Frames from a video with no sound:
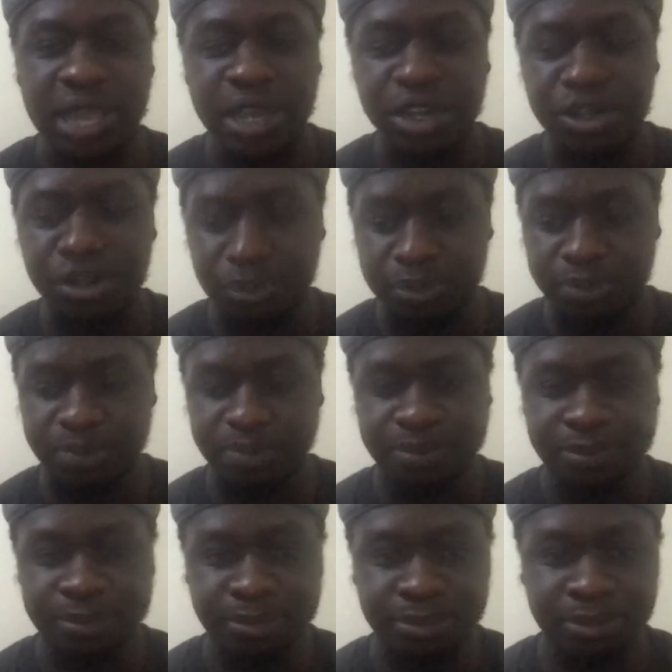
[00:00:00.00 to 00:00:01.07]
and you,
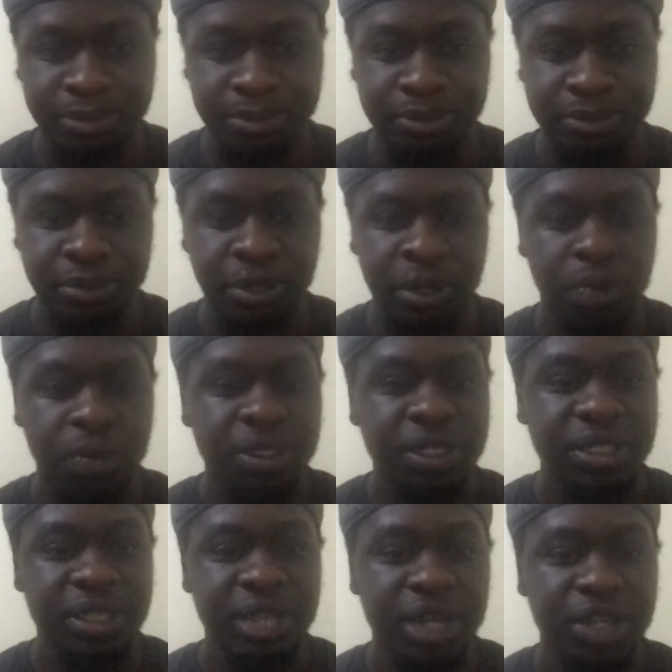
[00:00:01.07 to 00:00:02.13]
which
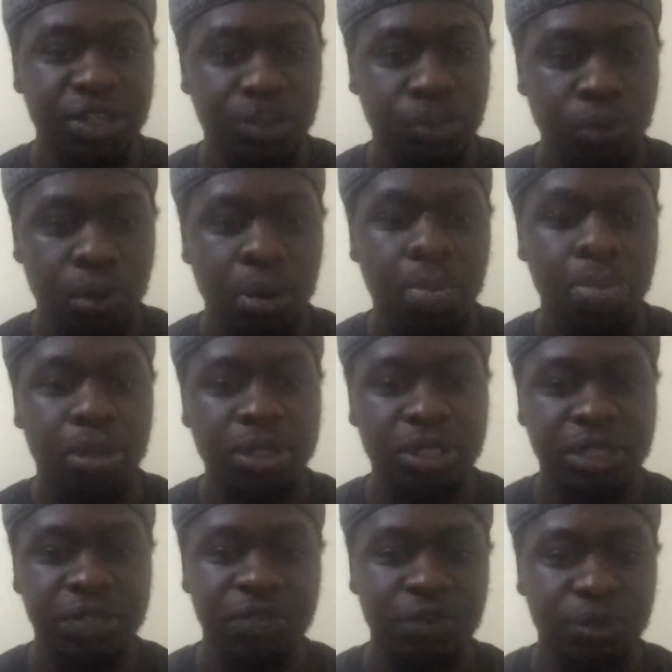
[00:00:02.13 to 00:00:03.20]
is tied to
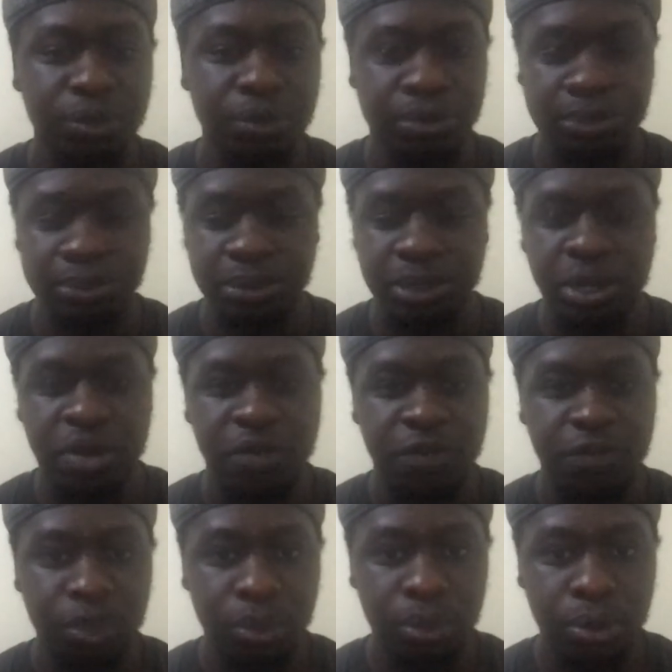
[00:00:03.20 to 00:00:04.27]
Project Fugu.
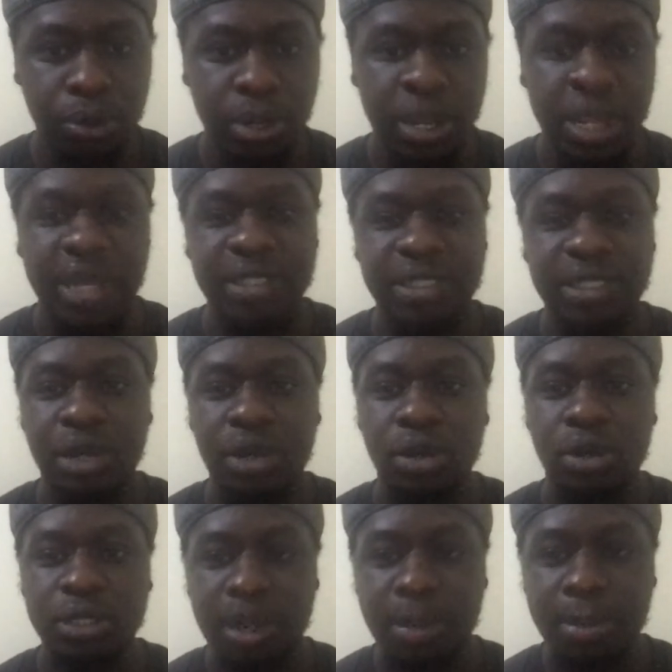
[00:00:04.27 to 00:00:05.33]
Fugu is a
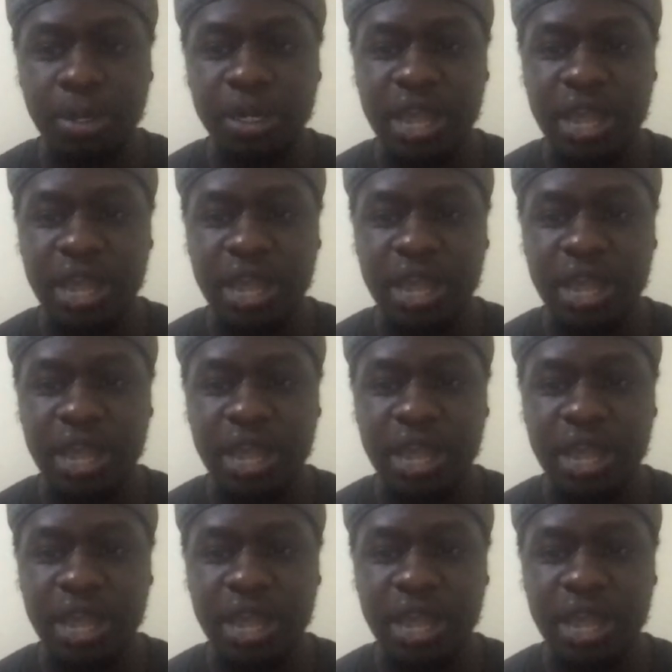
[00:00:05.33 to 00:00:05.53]
cross-company